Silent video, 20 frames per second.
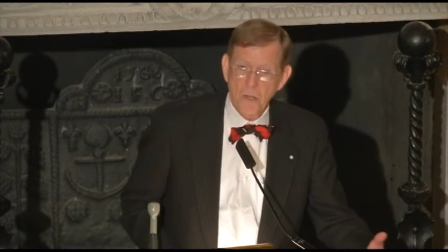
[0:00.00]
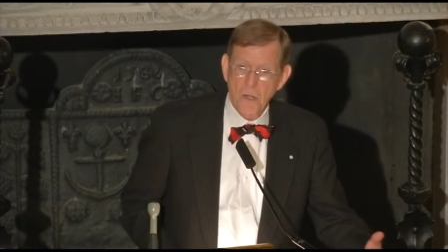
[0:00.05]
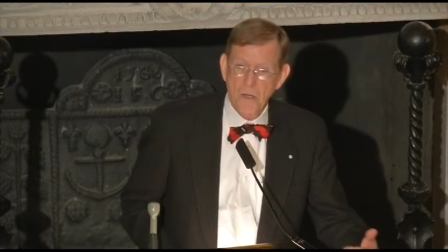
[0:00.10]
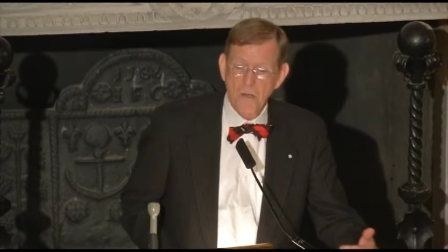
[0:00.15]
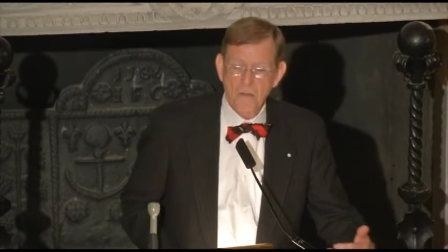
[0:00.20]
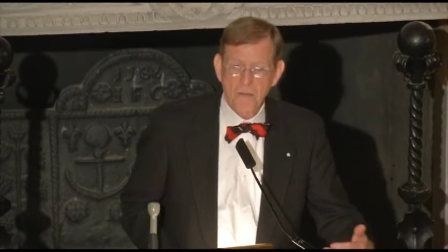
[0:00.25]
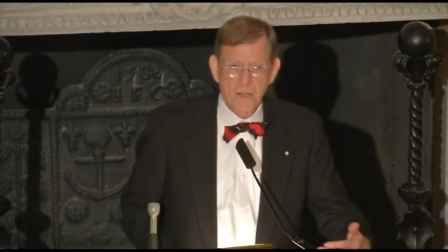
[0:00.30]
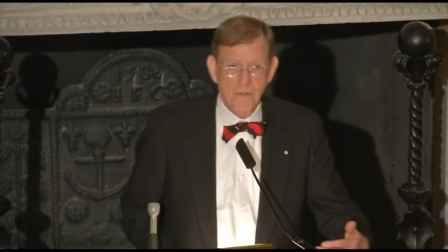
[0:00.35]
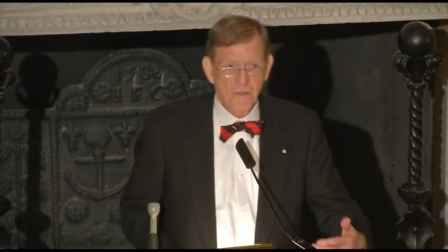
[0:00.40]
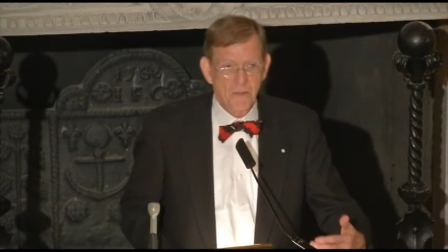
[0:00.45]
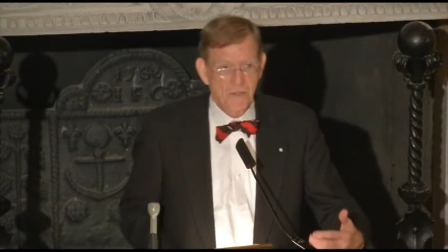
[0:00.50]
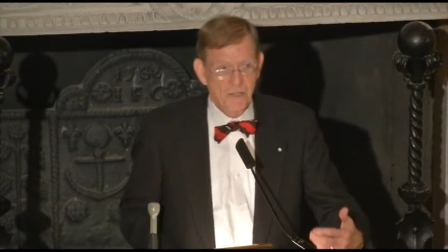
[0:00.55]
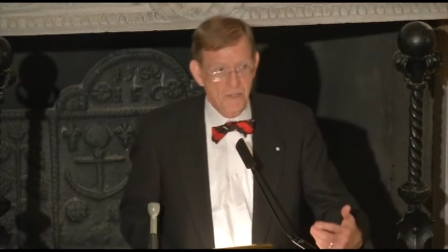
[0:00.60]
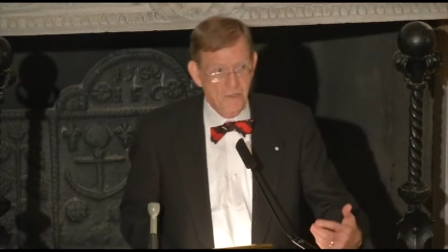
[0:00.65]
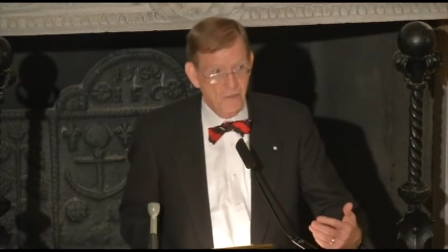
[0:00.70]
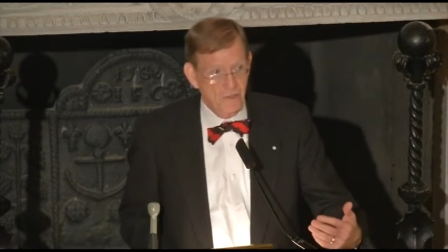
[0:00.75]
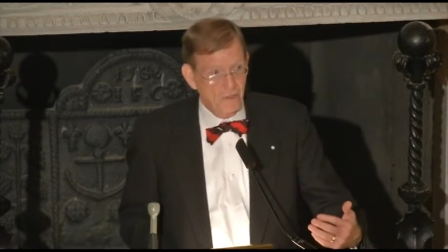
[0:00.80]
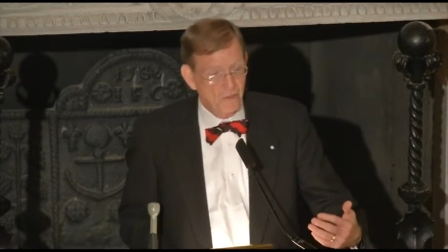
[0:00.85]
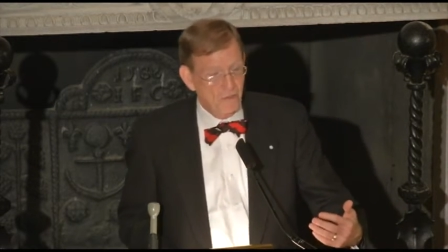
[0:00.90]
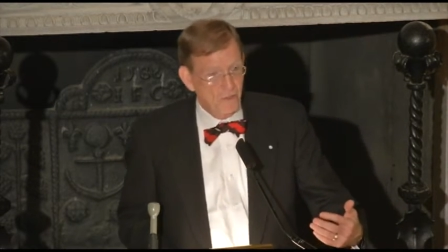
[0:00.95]

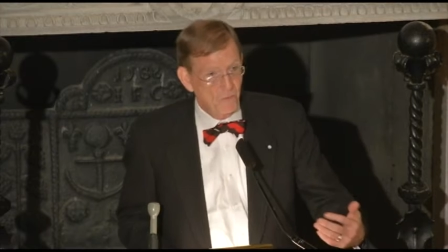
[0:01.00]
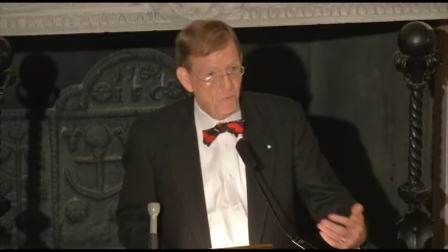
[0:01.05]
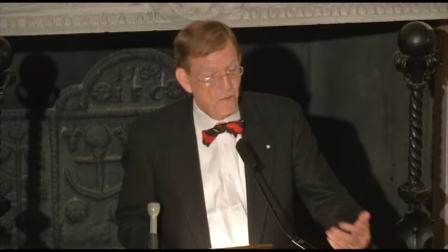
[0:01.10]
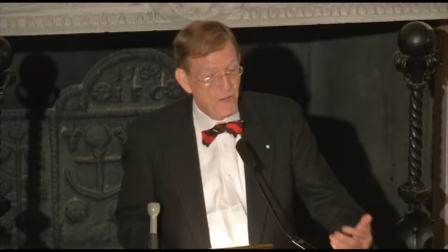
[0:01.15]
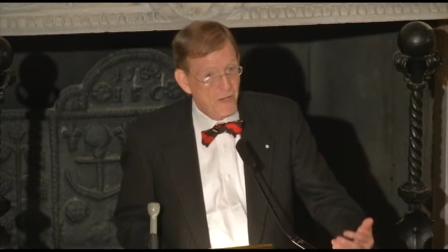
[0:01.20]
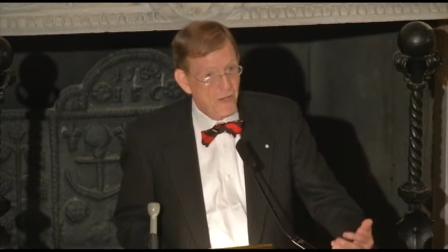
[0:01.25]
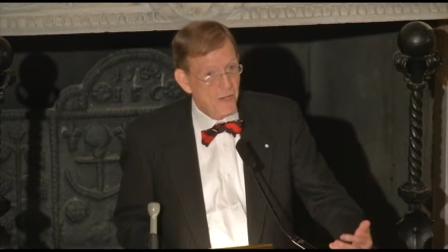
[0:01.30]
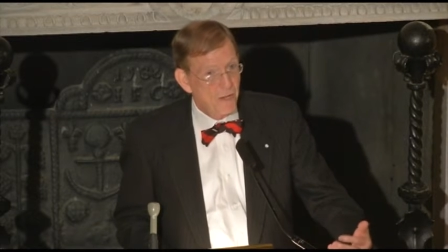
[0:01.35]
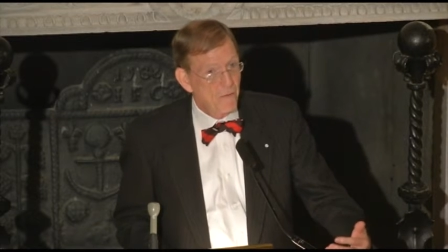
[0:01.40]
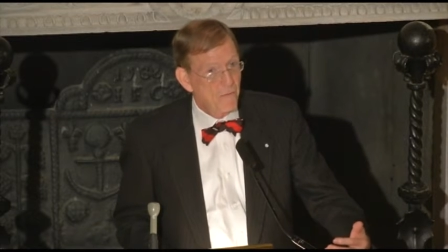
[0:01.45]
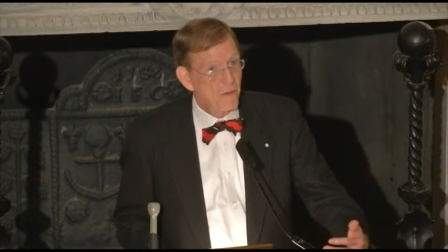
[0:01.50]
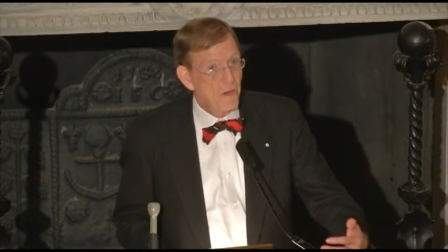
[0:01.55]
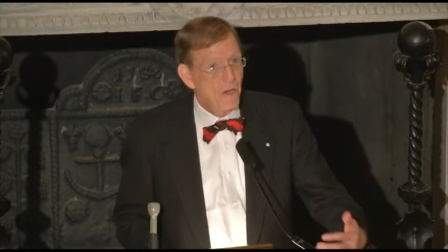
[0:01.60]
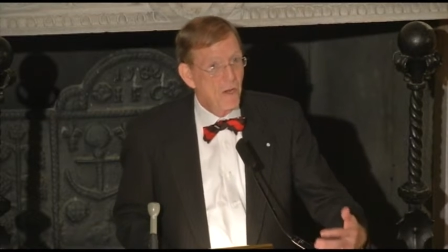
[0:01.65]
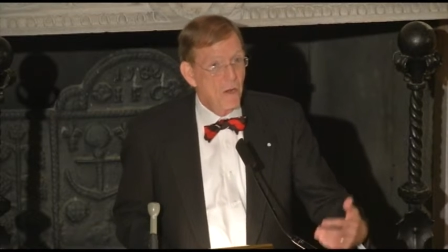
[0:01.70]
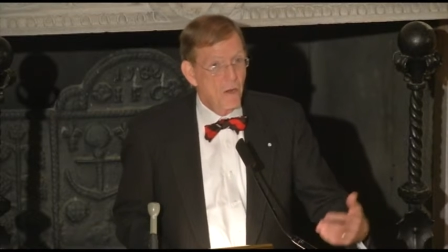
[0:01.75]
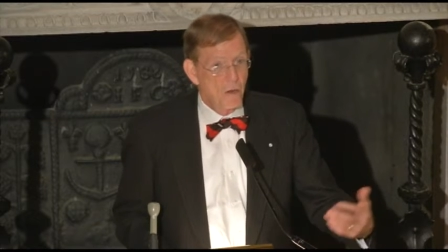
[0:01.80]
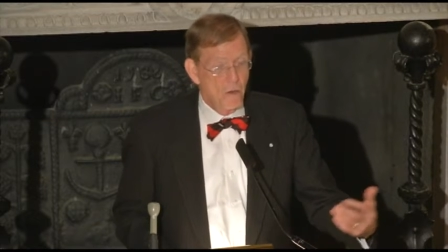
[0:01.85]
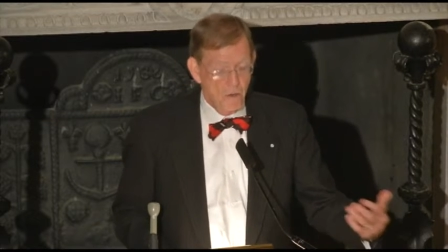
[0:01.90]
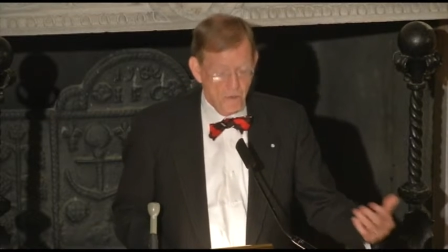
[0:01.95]

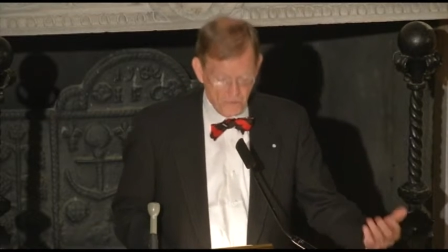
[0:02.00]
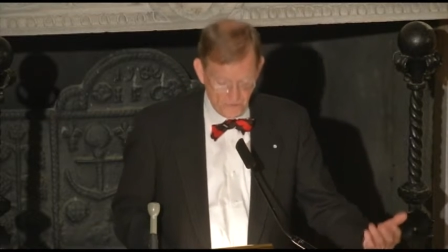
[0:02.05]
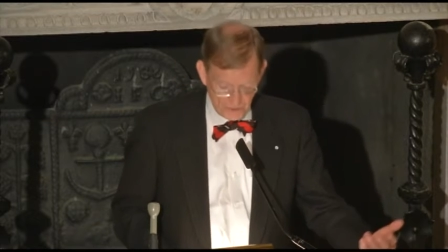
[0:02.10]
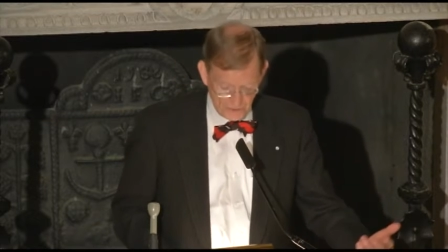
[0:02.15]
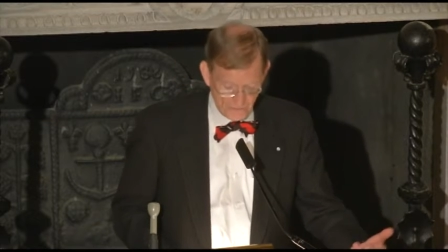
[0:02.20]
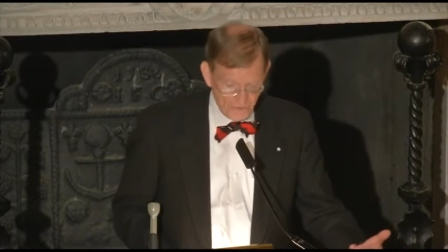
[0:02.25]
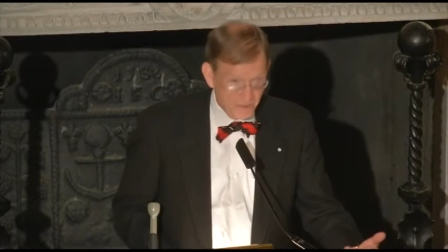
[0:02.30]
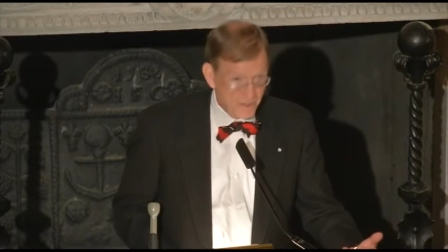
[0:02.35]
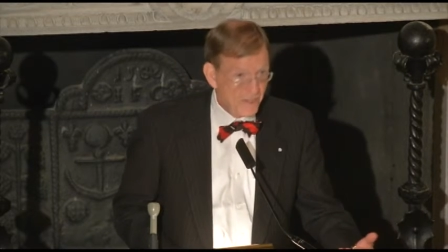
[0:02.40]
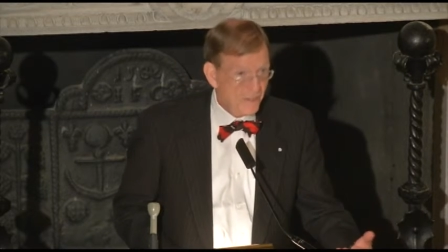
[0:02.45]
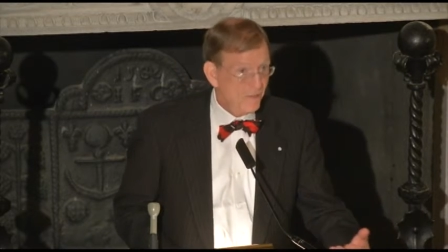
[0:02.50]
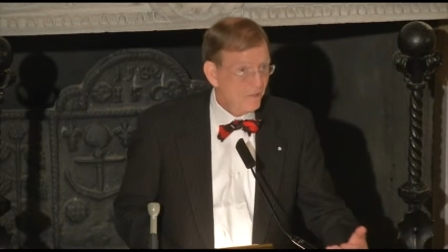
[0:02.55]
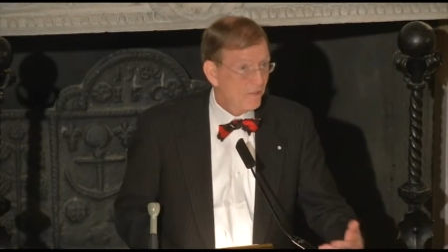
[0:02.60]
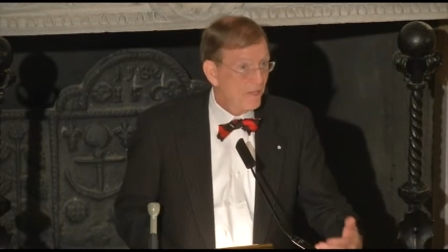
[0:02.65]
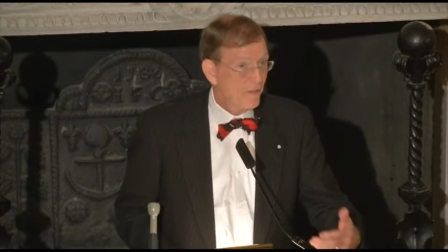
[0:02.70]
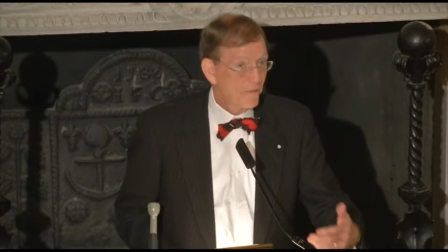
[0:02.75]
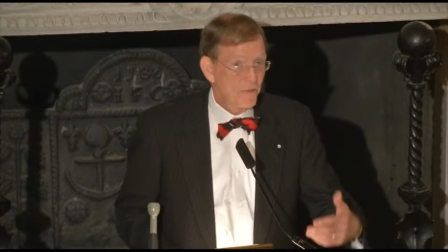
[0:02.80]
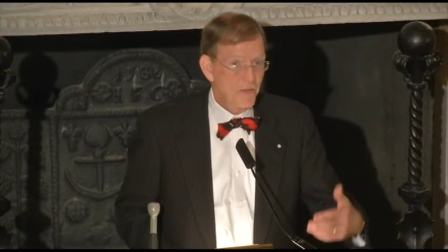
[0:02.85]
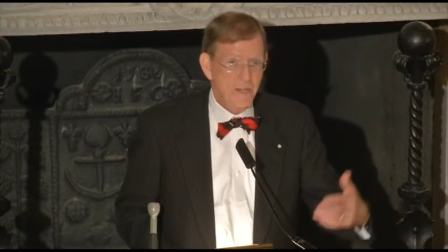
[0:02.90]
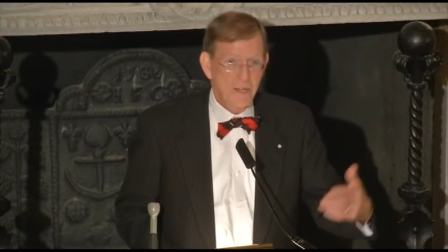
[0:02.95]
1765, or
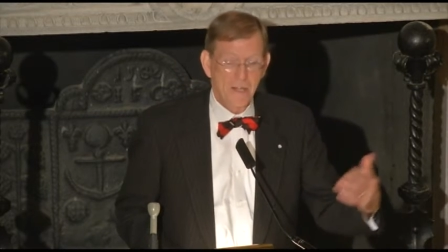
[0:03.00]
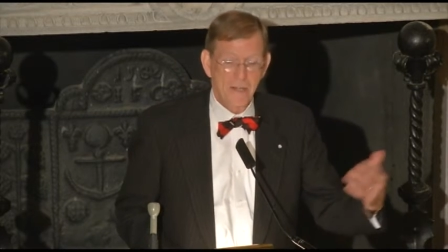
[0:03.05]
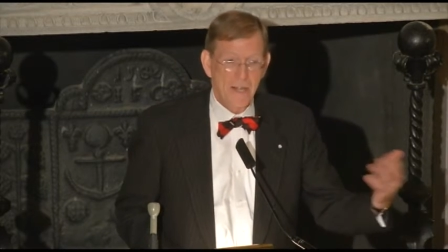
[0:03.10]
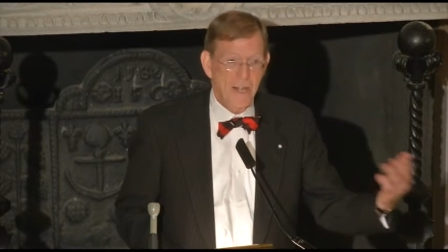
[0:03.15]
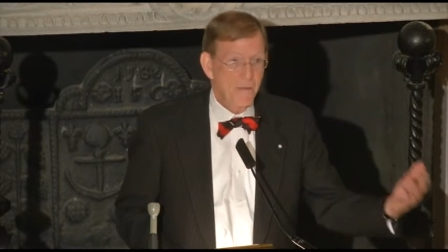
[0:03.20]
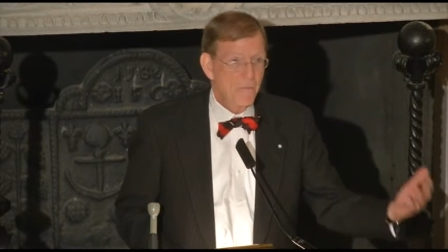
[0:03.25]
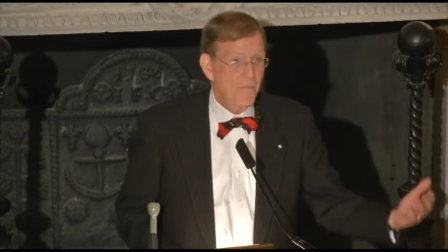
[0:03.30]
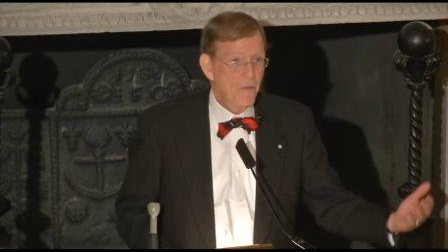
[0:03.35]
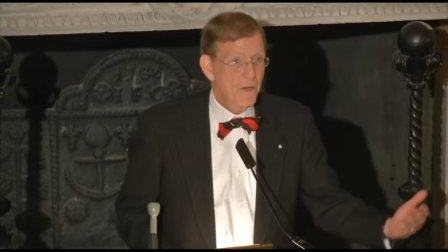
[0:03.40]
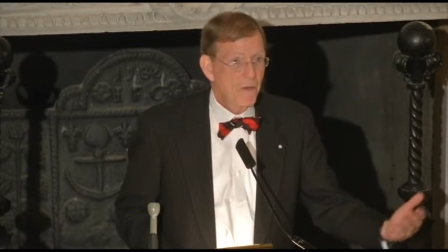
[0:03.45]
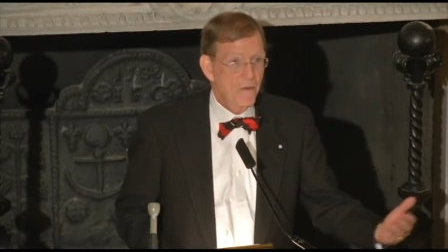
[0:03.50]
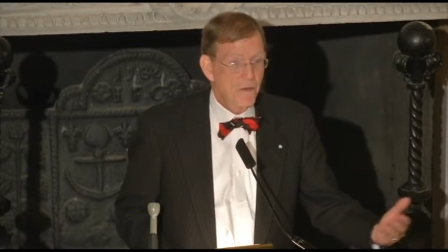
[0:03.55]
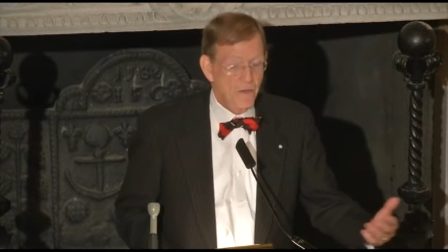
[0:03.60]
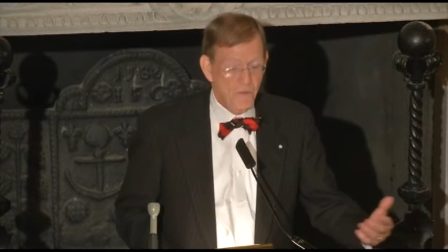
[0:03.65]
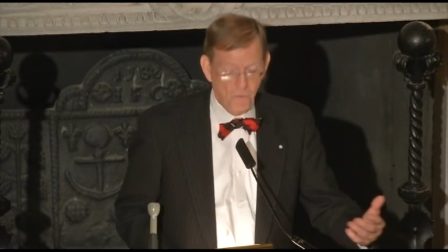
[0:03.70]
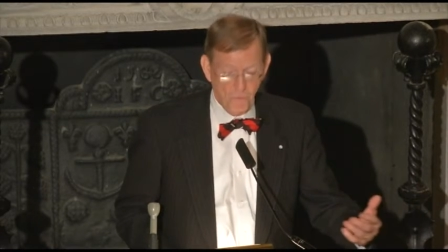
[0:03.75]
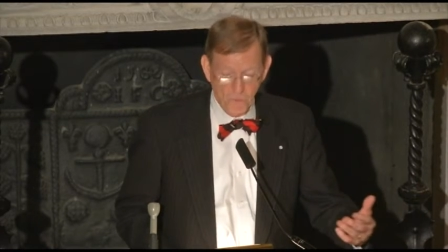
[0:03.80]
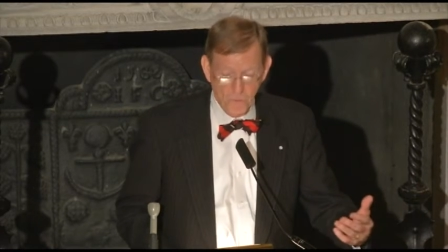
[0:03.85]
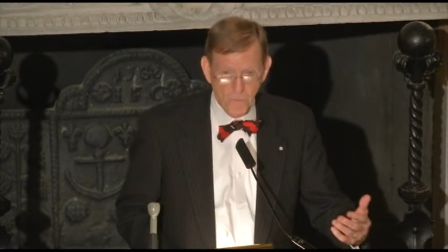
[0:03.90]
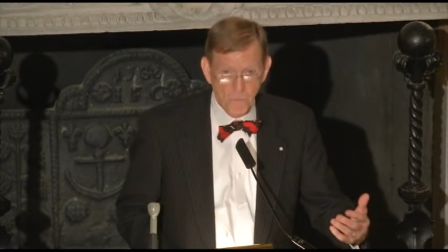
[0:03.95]
1770, and that
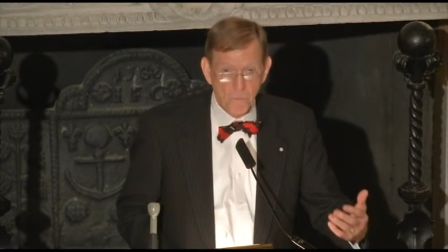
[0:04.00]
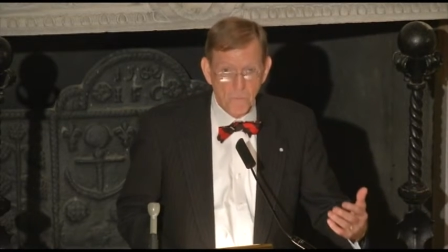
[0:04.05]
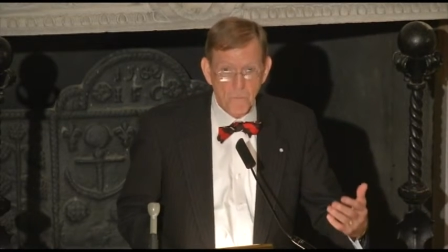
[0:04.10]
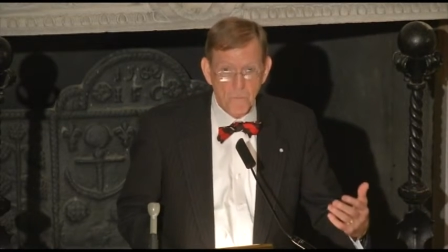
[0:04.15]
varies from